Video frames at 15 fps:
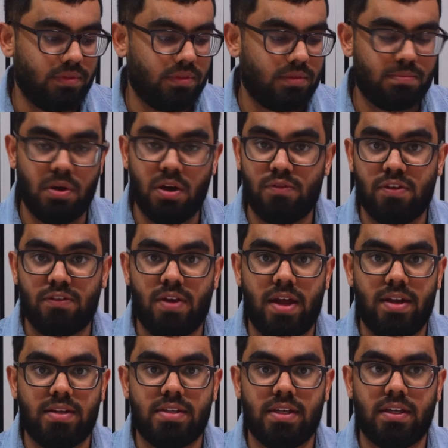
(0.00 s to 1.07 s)
It's perfect for
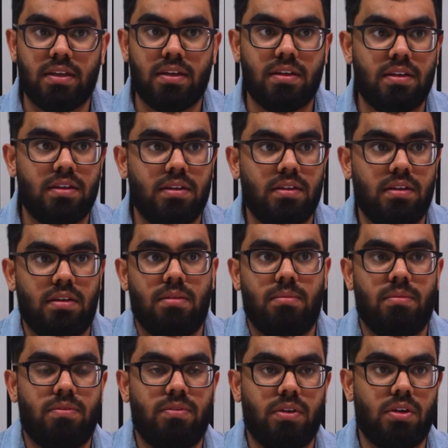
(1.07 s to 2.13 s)
editing.
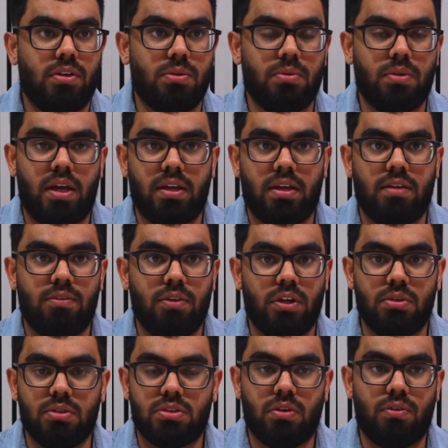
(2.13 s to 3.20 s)
If you're gonna do, like, if you can
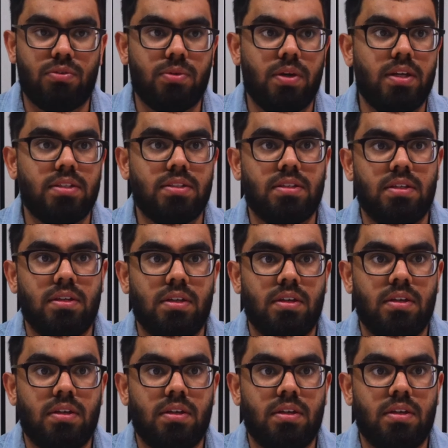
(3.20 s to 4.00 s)
use softwares